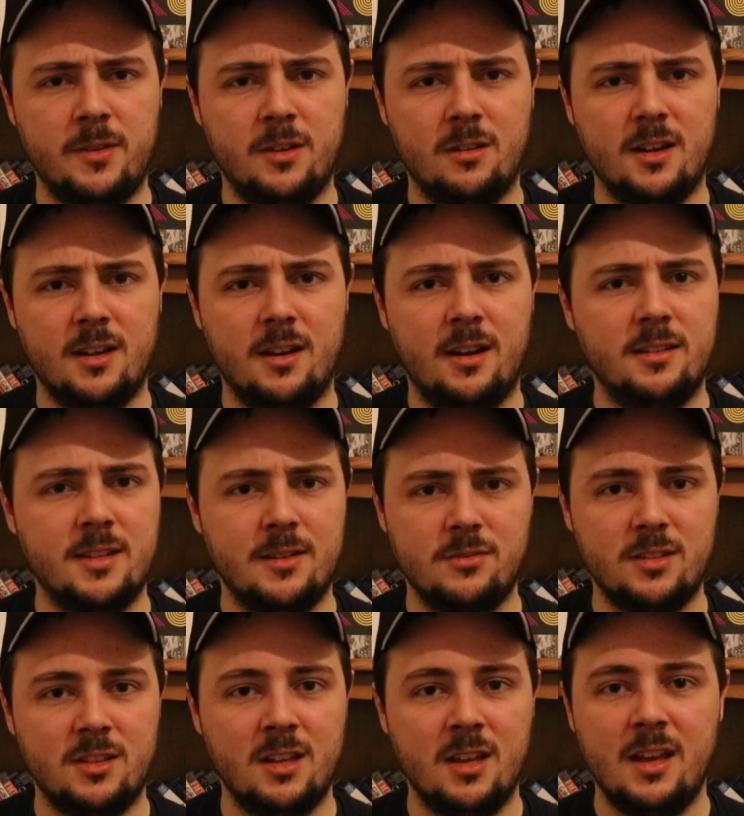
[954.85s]
I
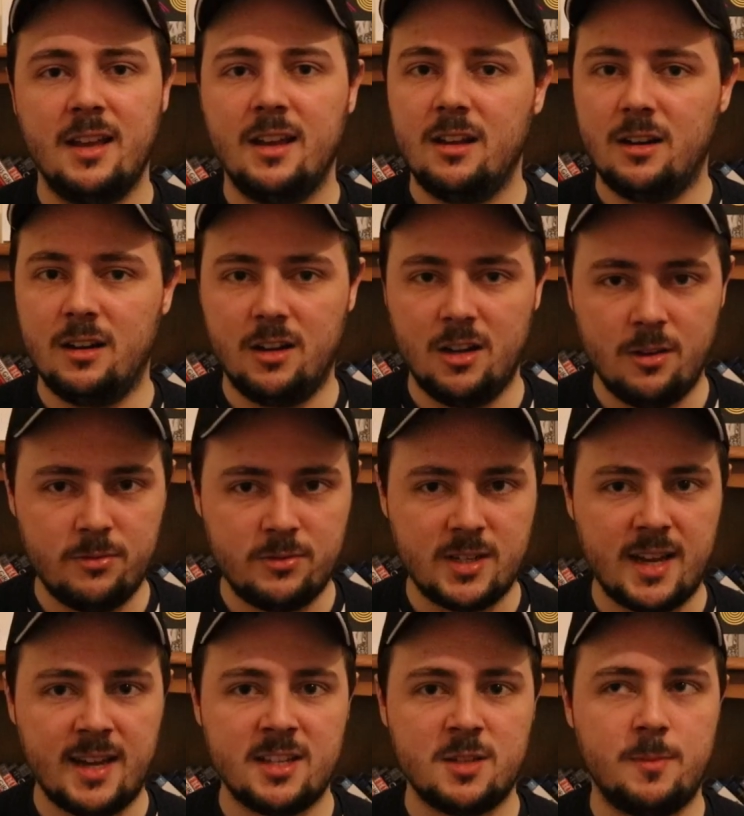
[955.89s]
definitely loved
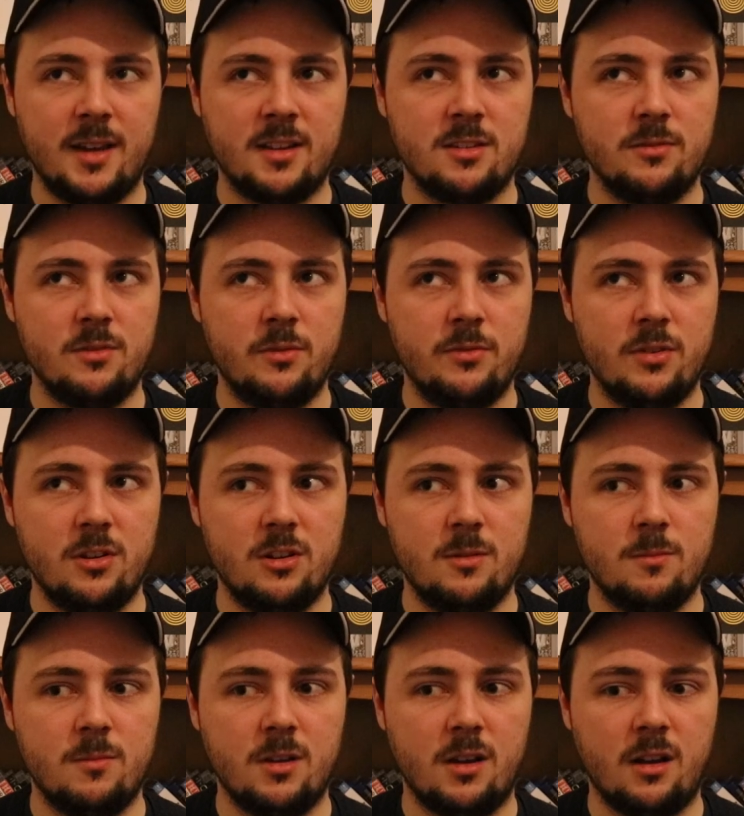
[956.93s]
aspects of the
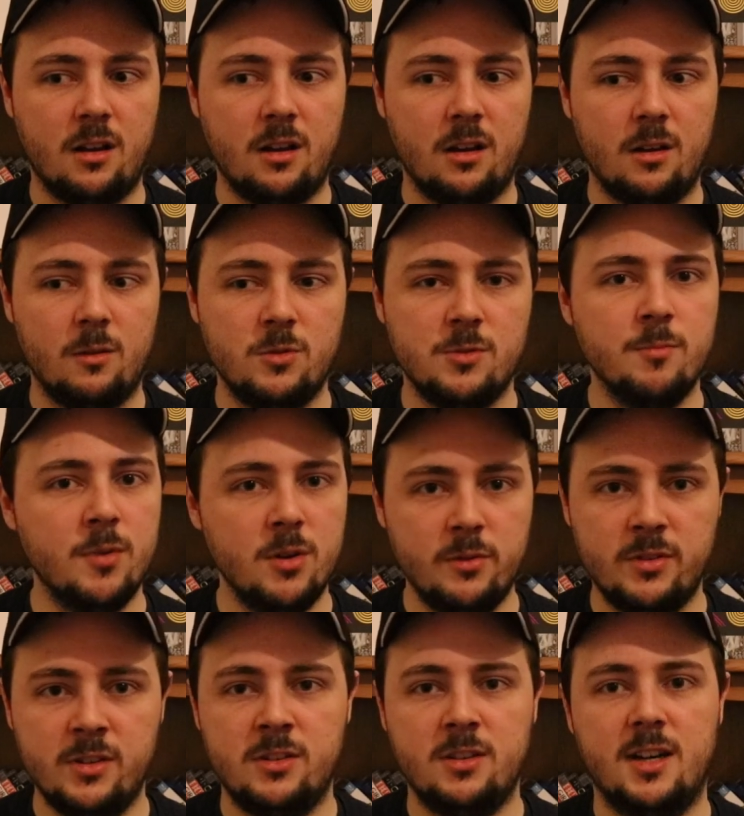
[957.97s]
film, was
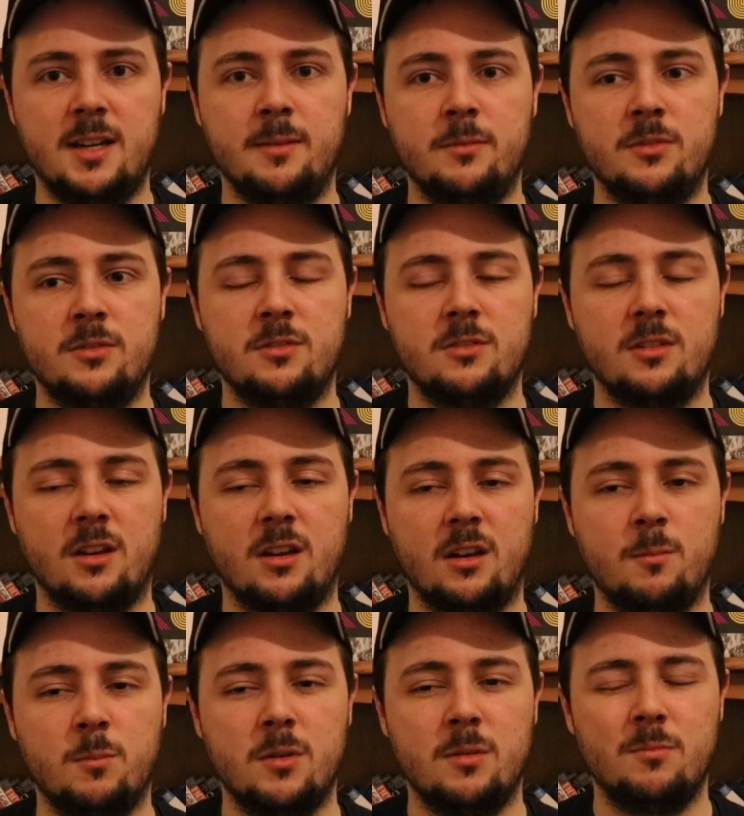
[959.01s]
moved at times,
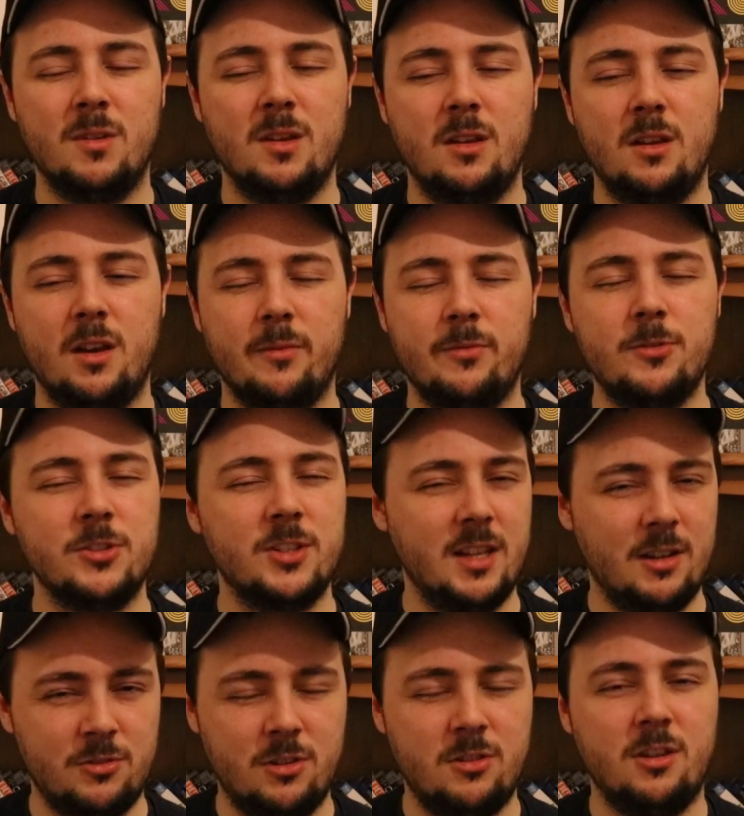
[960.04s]
but
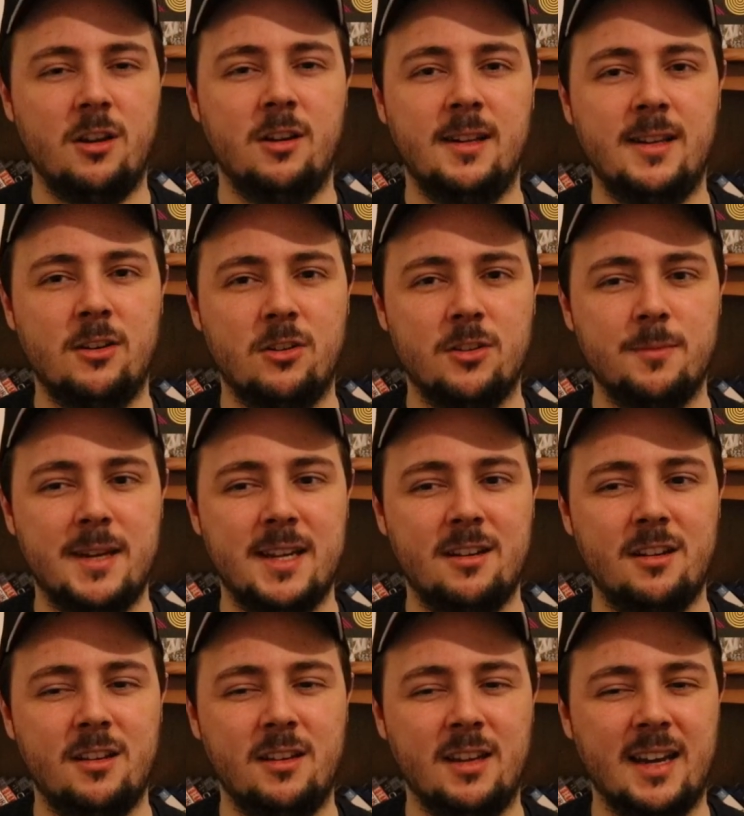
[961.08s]
unfortunately that was just early on
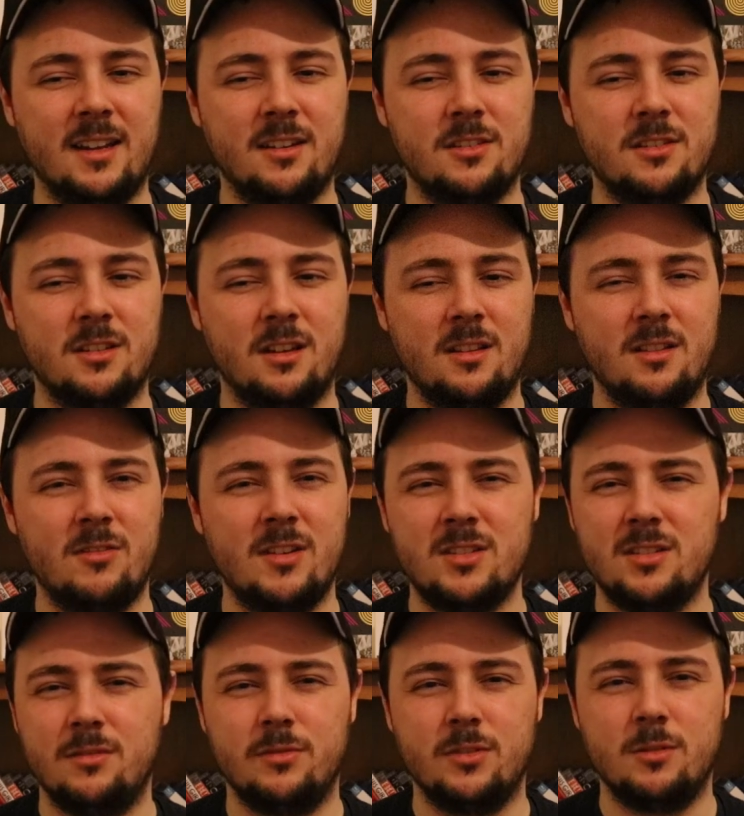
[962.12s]
mainly, and the
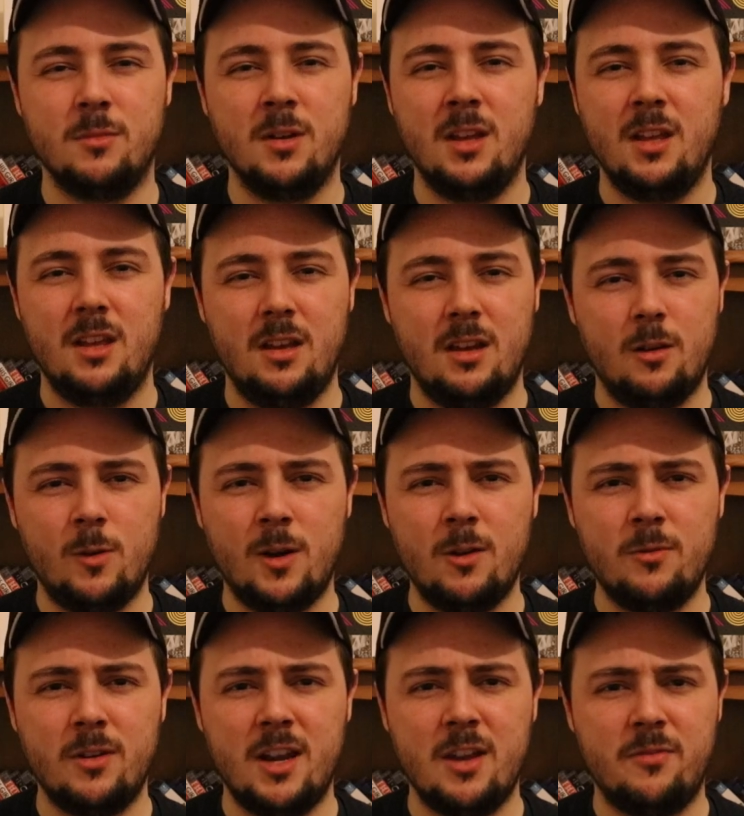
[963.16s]
rest of the film, while
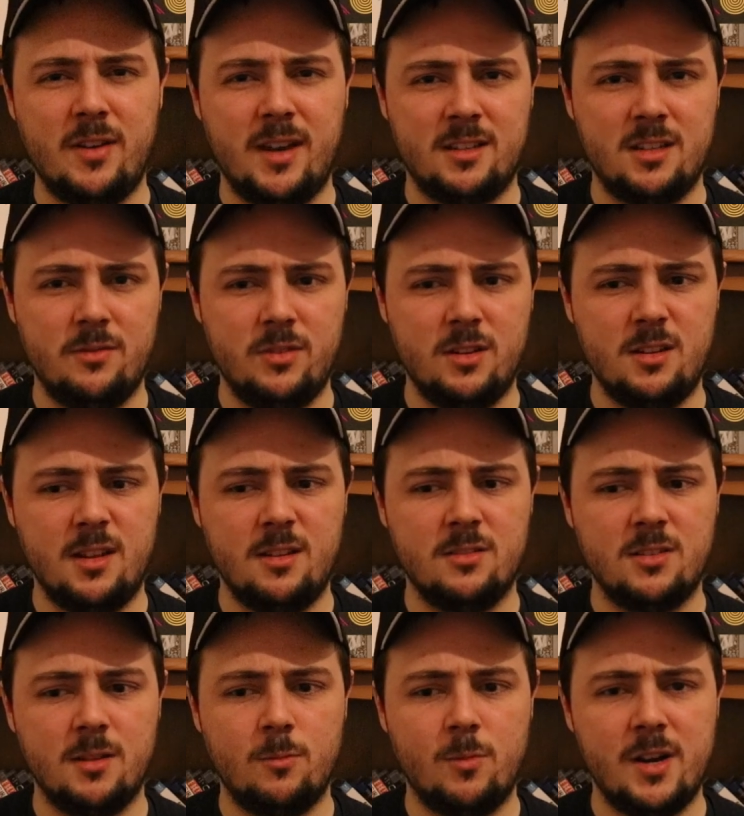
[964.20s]
very effective in
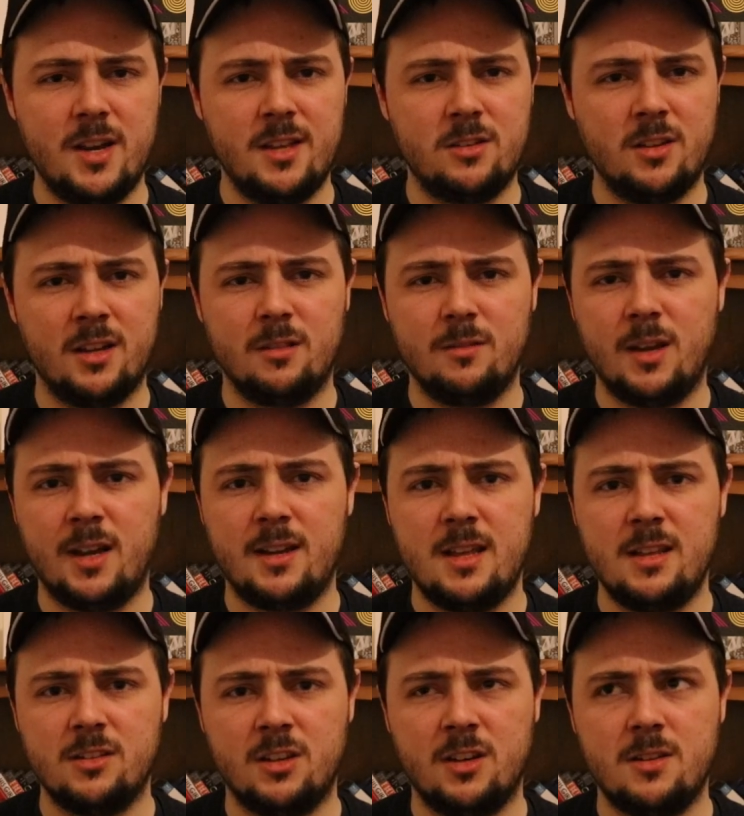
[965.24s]
some ways, like
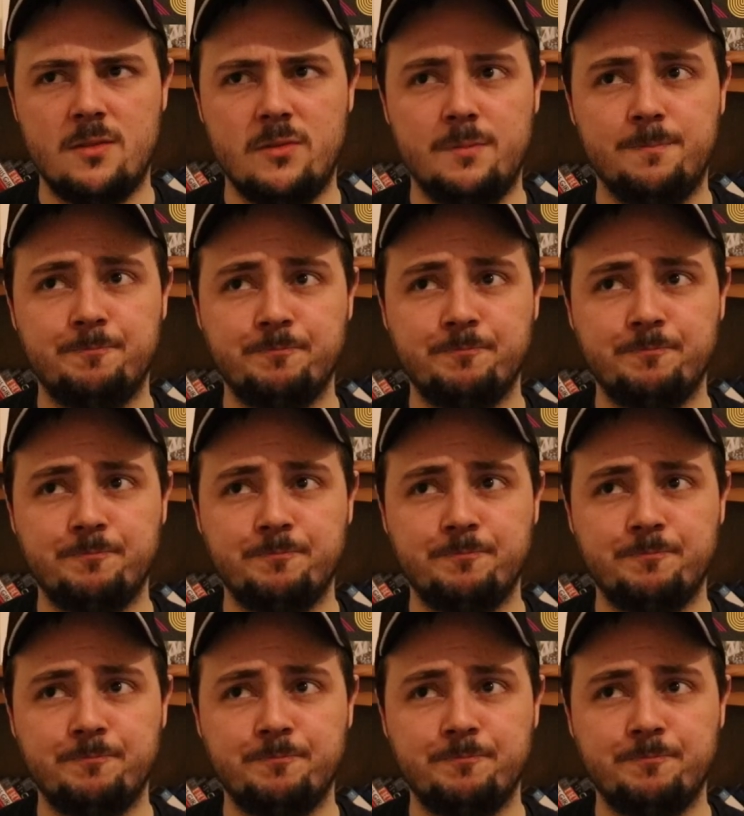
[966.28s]
as a kind of,